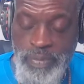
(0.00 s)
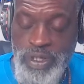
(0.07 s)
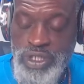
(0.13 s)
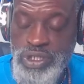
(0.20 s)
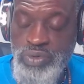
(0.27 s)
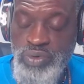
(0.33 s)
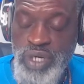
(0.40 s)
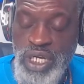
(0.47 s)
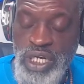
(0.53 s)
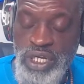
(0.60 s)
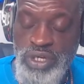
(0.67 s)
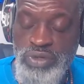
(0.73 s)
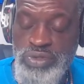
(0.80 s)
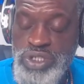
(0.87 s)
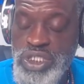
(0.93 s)
the screen,
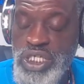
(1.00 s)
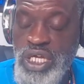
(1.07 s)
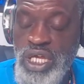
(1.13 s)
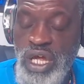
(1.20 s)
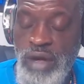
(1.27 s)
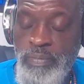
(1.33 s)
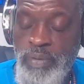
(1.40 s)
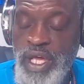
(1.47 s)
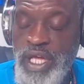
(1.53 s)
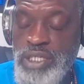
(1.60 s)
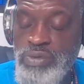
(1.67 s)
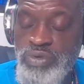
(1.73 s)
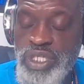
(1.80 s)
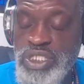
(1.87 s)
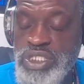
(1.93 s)
you'll see a place
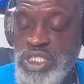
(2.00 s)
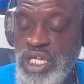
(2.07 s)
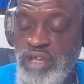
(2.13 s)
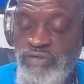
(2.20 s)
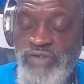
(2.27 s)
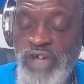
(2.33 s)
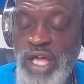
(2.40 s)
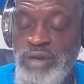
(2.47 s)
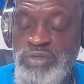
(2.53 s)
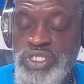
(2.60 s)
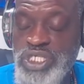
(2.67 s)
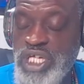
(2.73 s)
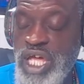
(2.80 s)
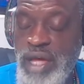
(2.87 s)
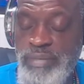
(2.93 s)
where it says follow
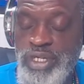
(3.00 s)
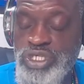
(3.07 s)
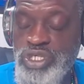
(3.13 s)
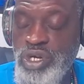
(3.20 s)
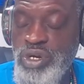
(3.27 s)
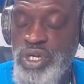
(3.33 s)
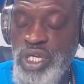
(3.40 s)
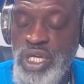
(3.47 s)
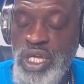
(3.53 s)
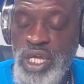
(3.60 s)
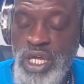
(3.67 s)
Gye Nyame Journey.